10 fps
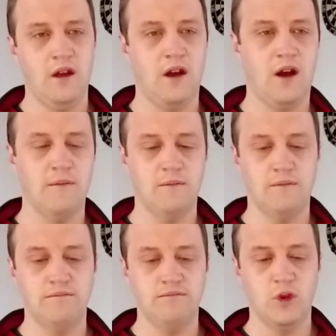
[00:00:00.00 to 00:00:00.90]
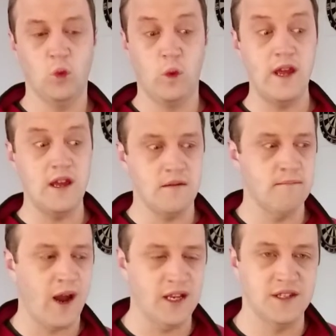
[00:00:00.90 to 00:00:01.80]
Uh, we
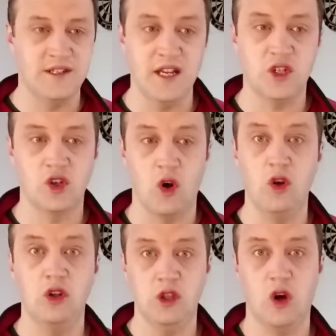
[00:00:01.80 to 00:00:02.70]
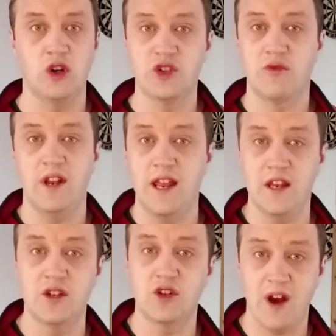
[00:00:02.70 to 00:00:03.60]
might ditch all laws
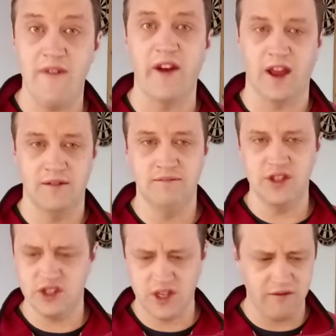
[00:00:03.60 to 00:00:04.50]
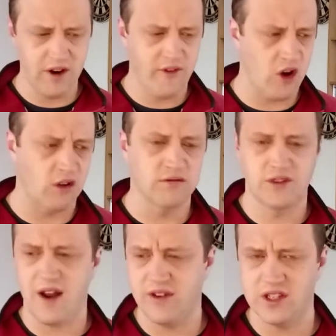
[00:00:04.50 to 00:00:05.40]
related to traffic. Let's just get rid of it all.
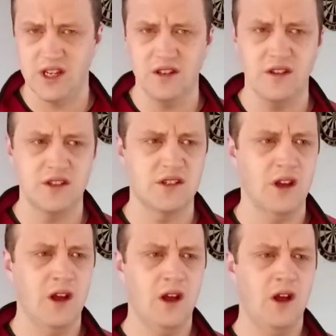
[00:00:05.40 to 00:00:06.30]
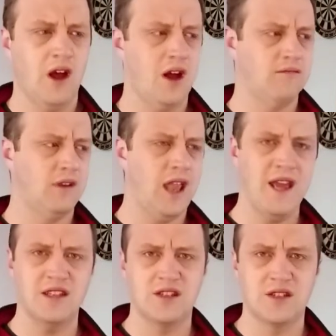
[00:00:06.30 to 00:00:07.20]
Traffic signals, uh,
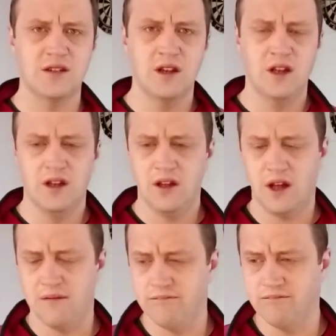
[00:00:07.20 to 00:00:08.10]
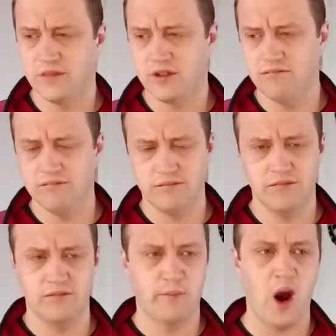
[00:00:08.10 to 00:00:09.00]
lights, um,
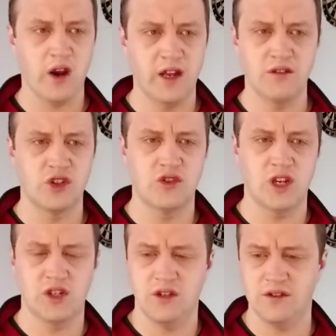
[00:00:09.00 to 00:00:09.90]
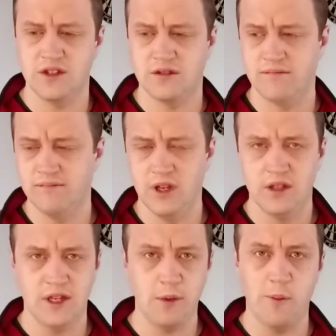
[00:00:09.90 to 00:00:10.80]
parking restrictions,
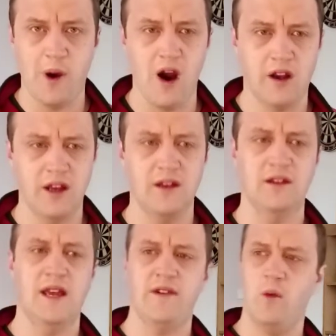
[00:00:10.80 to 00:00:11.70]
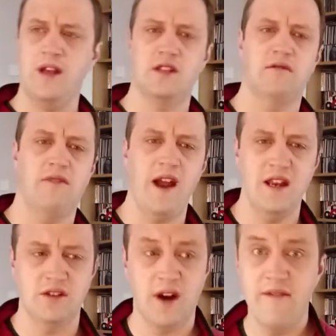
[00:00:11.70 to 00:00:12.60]
double parking, giving way to the
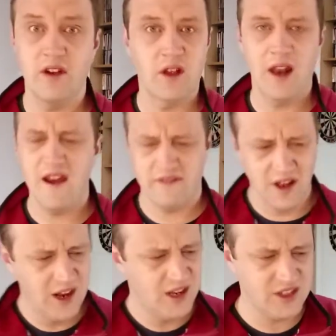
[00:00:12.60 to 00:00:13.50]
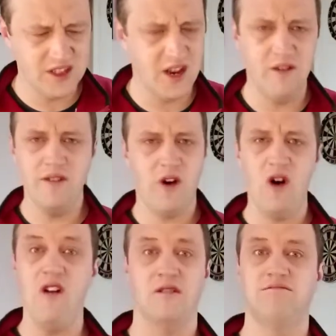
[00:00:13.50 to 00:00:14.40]
right, driving on the left. Let's just get rid of it
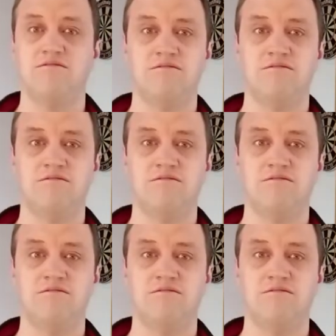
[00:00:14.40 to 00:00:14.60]
all.